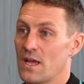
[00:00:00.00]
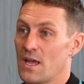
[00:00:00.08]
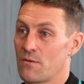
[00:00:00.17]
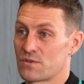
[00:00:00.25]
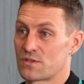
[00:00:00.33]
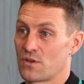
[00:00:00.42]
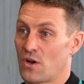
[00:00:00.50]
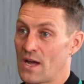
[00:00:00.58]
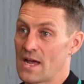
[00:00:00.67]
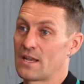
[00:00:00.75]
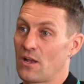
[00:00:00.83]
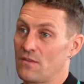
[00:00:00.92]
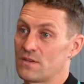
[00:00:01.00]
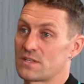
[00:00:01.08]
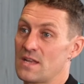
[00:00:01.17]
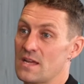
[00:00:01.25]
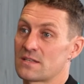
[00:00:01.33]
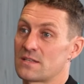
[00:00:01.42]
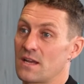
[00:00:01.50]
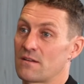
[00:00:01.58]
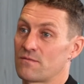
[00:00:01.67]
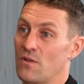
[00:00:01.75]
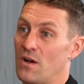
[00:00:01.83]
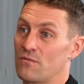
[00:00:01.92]
I had like this nest egg
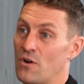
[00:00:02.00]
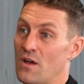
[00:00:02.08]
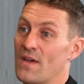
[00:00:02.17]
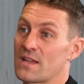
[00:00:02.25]
of like, right,